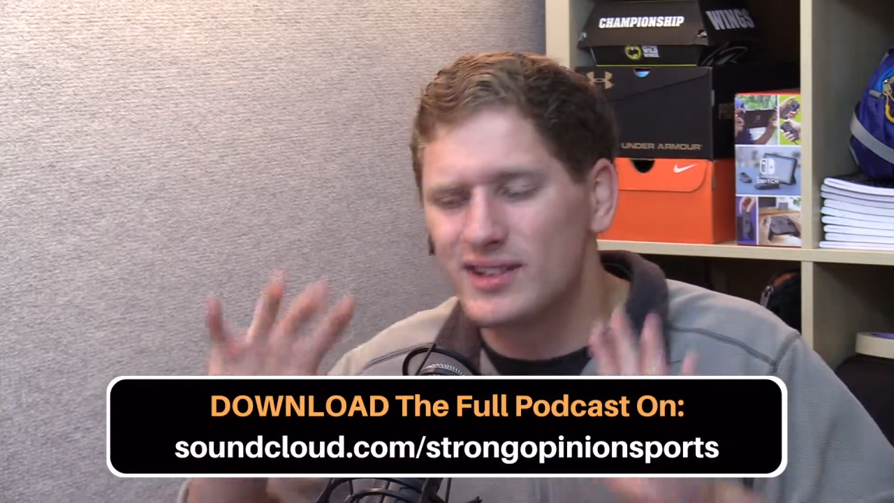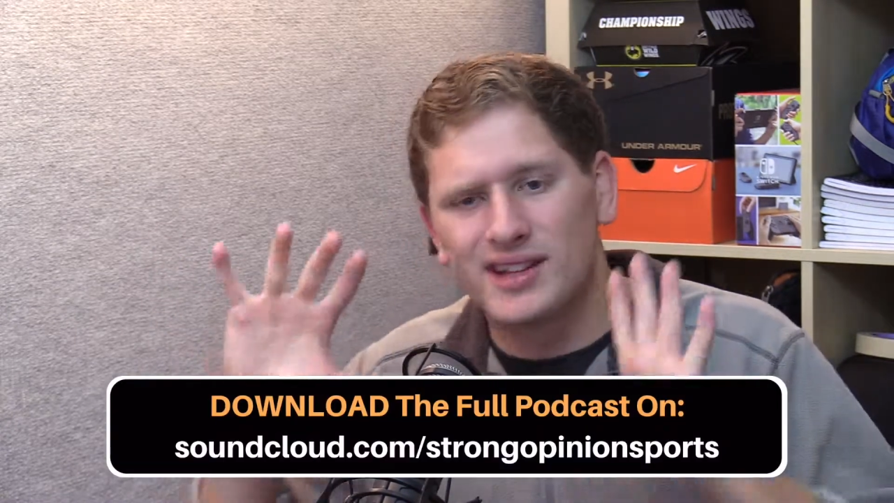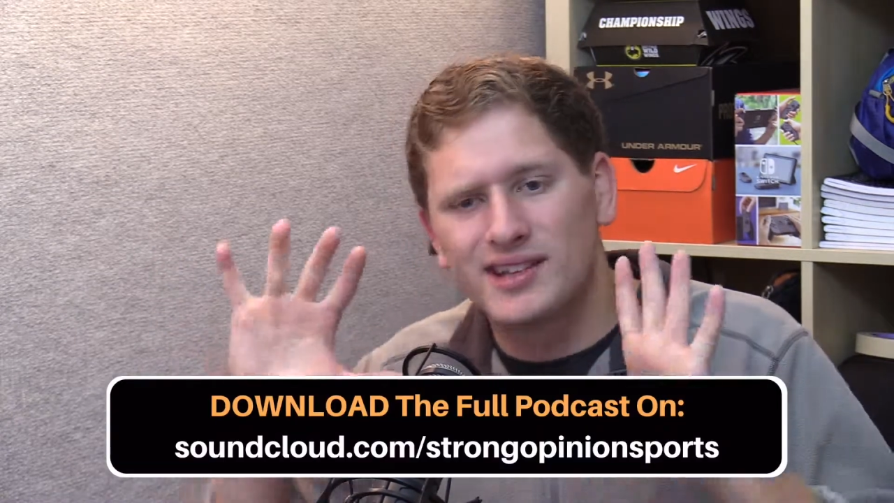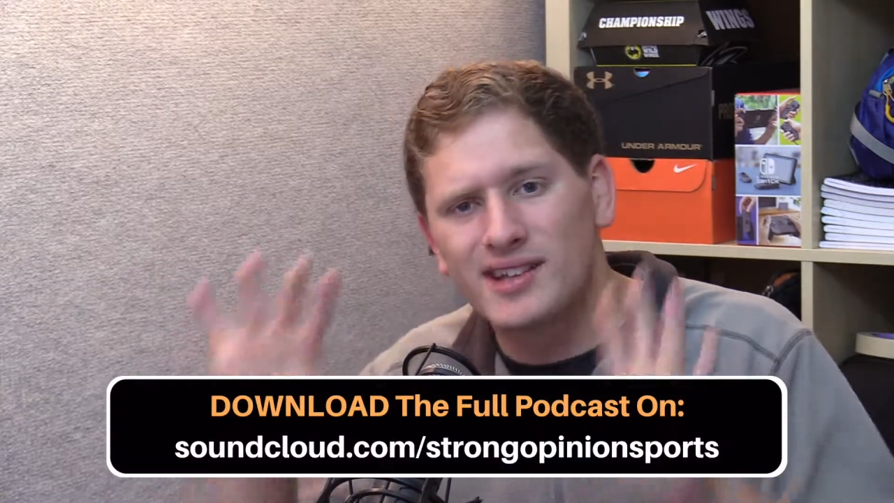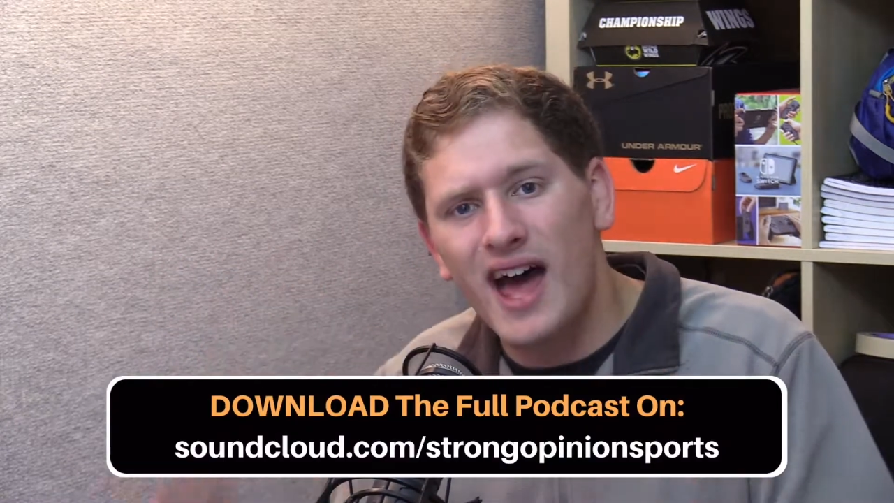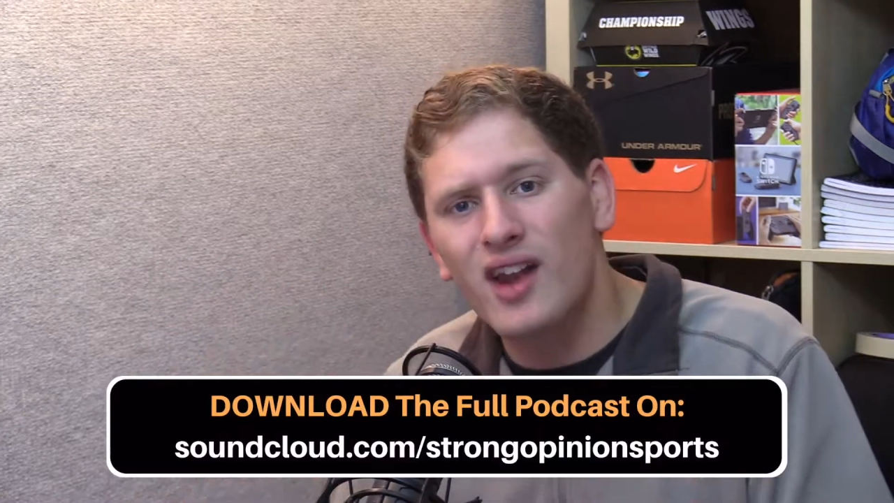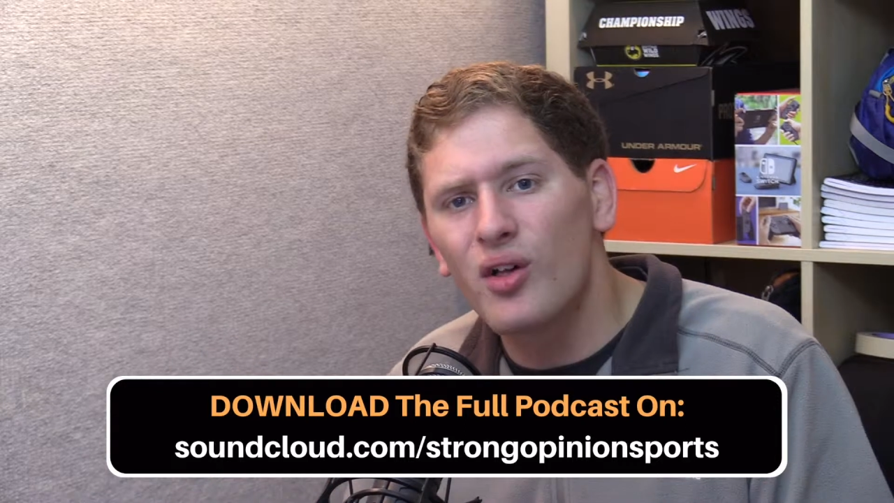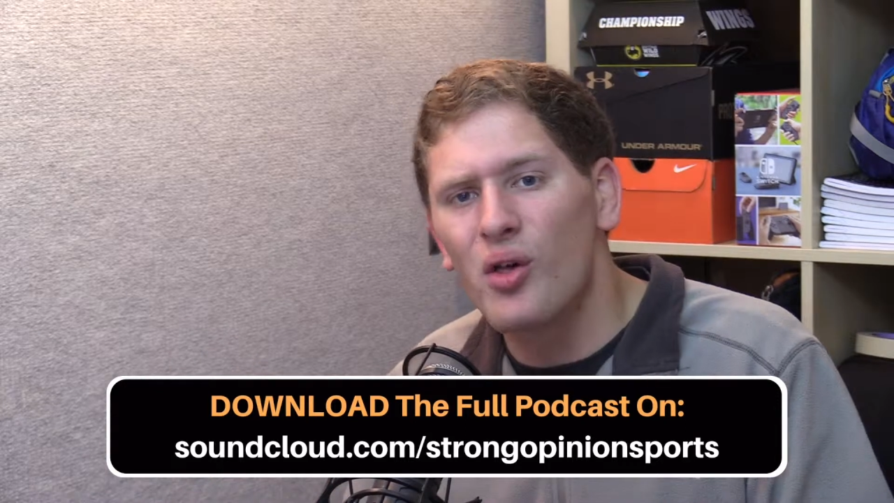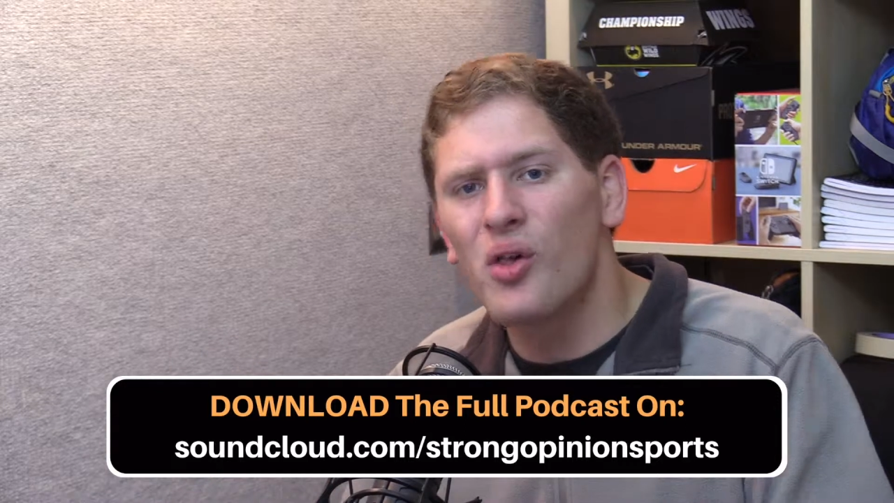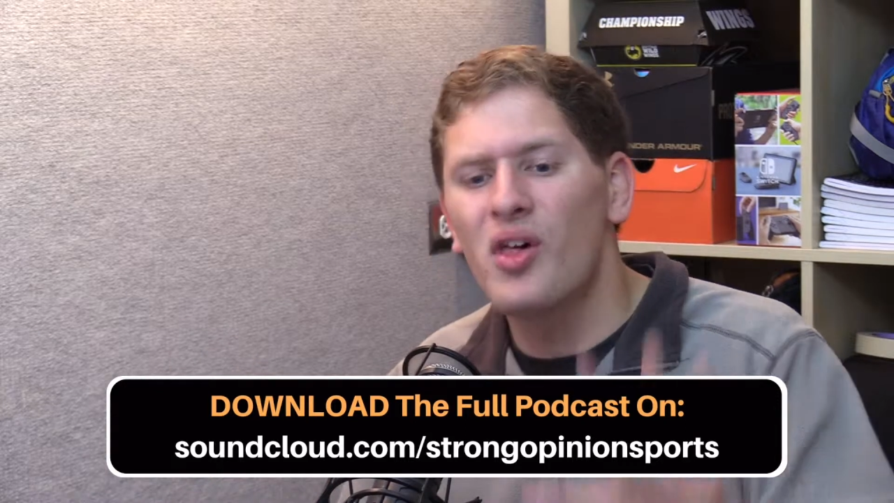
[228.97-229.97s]
to
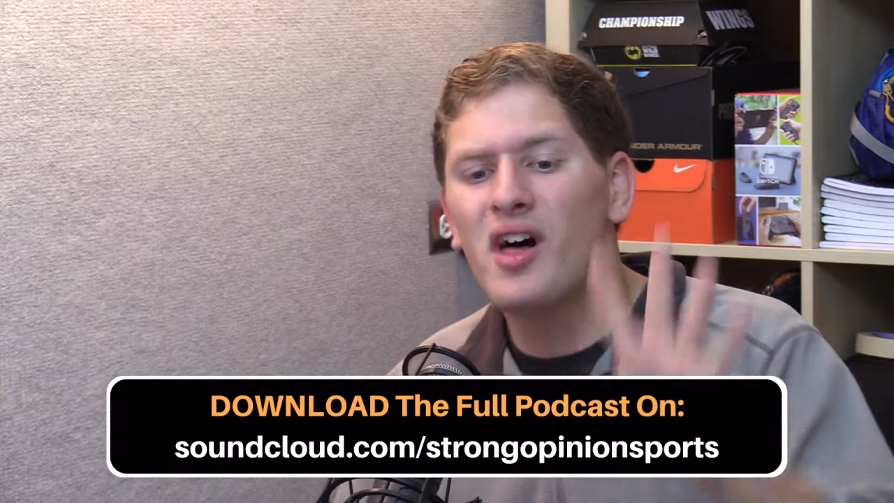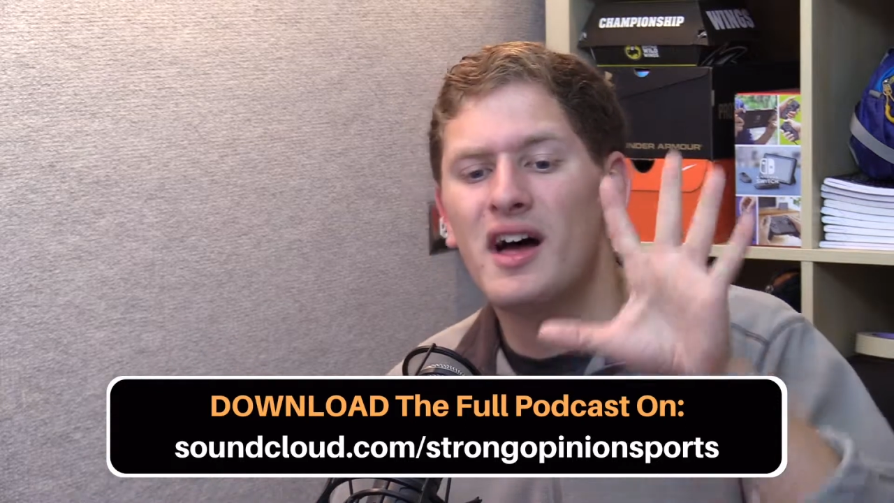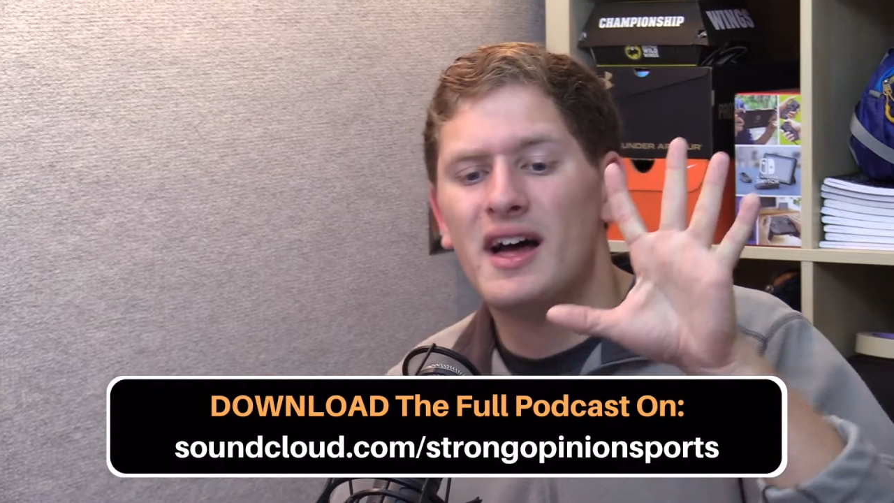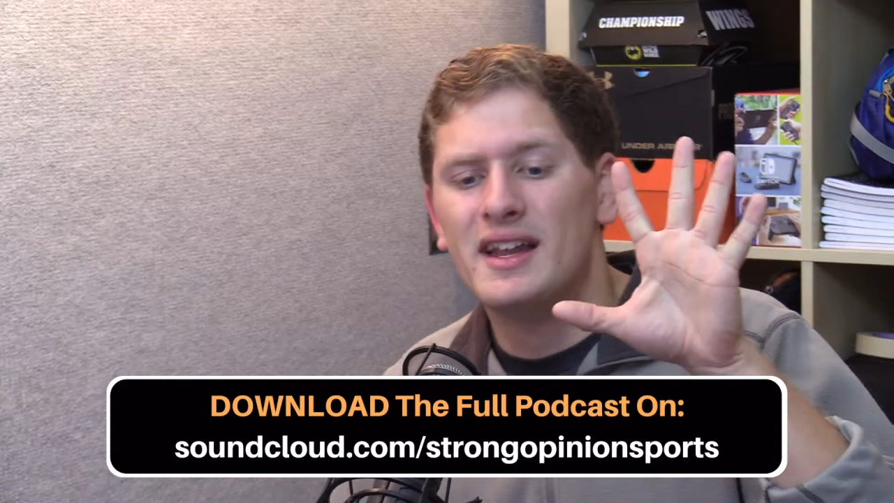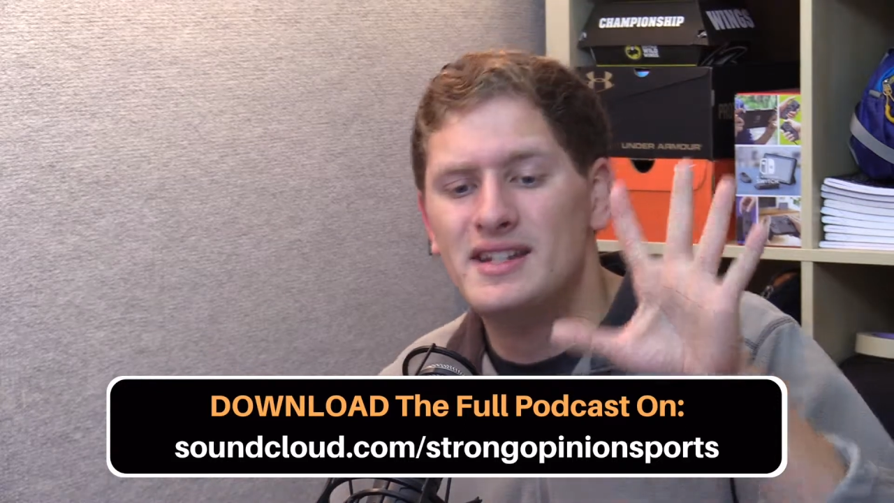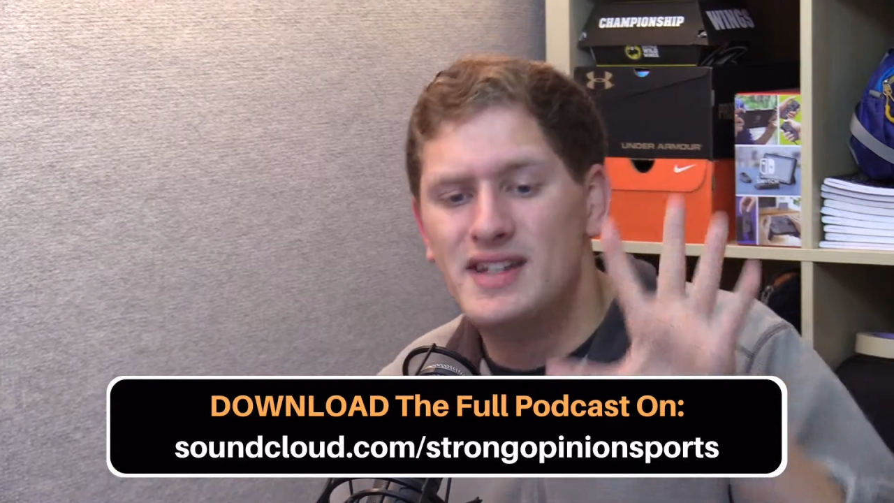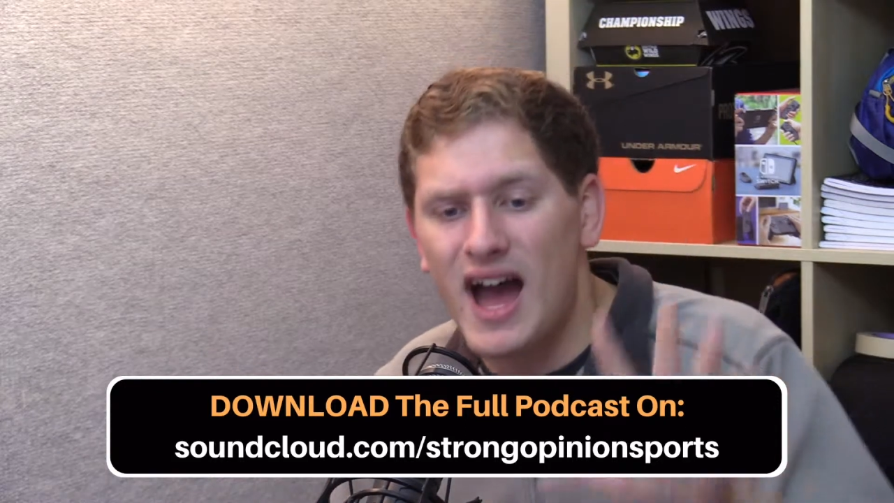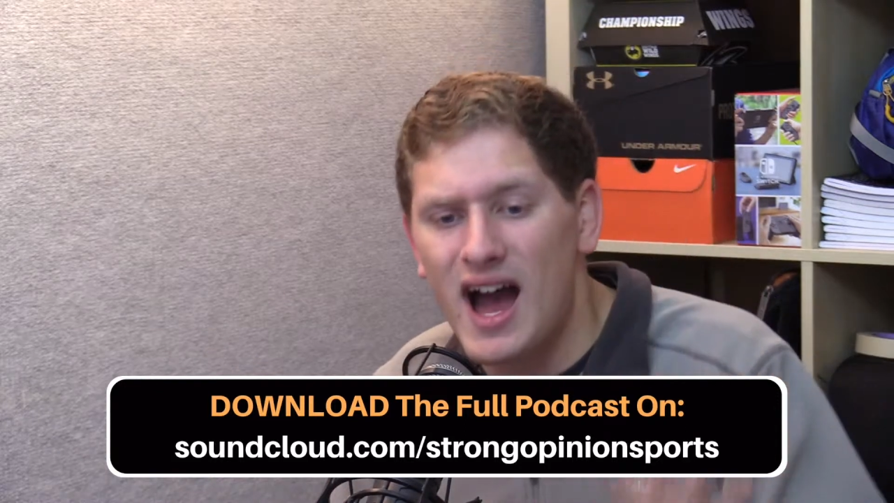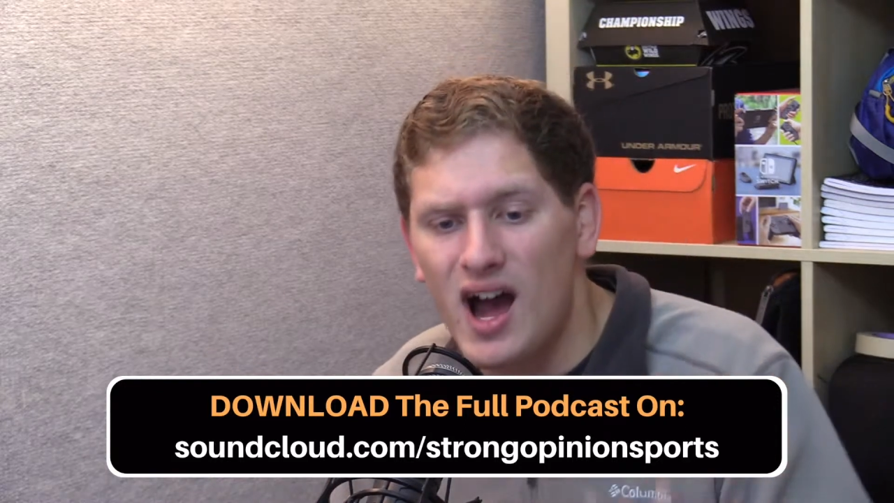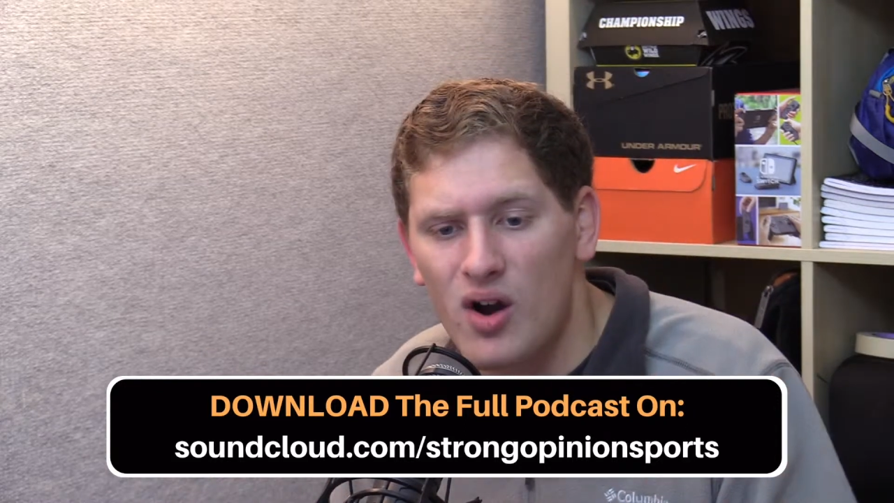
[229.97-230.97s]
settle
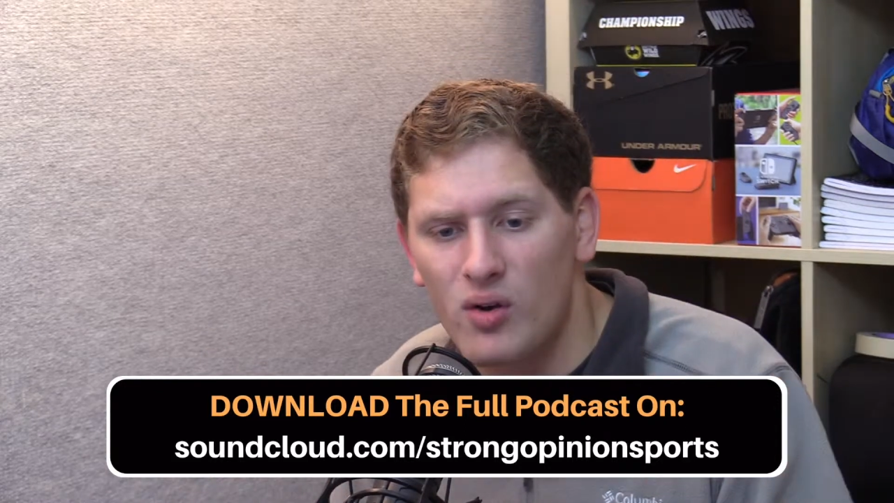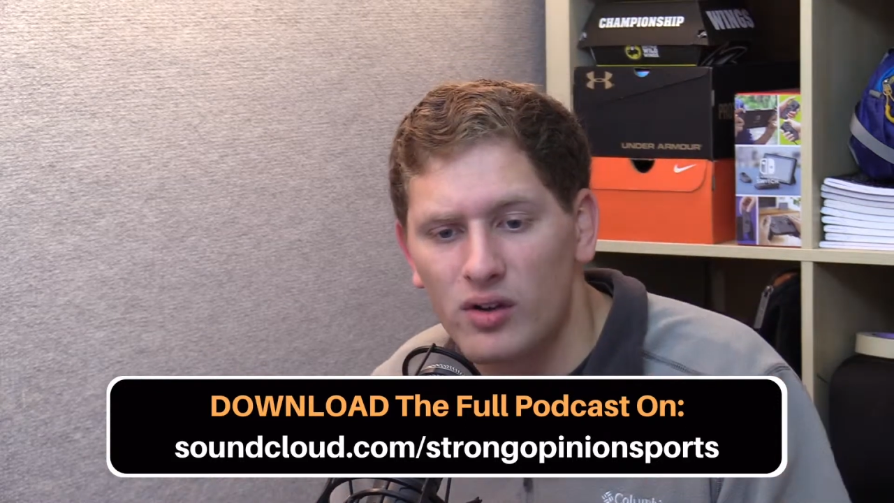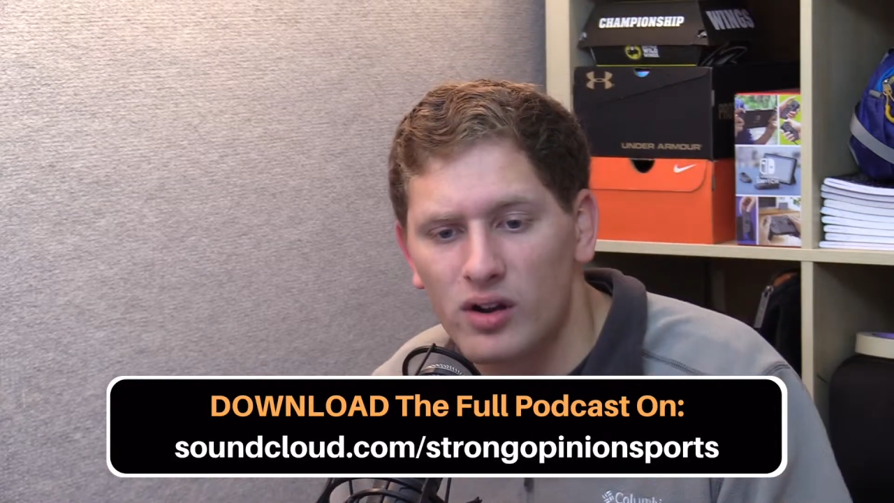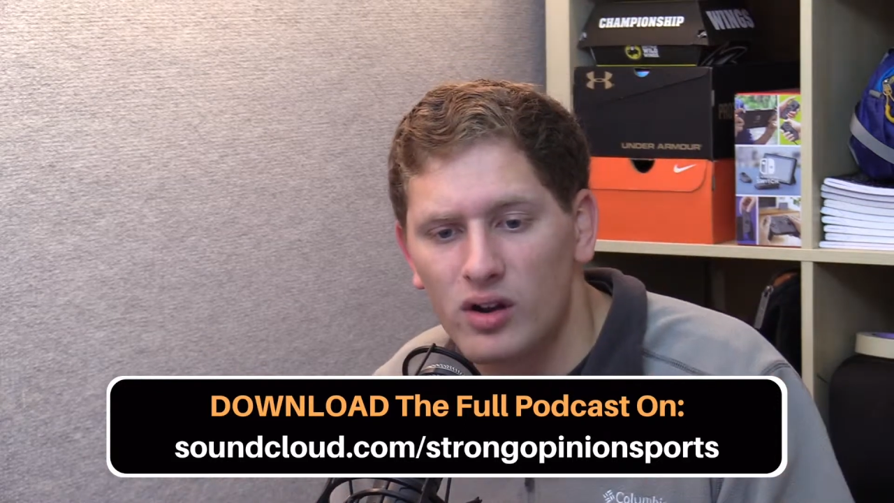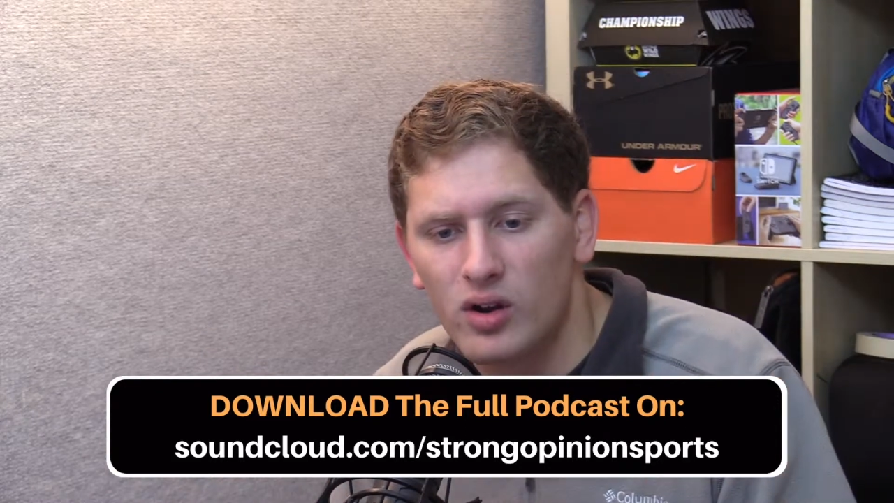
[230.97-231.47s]
down.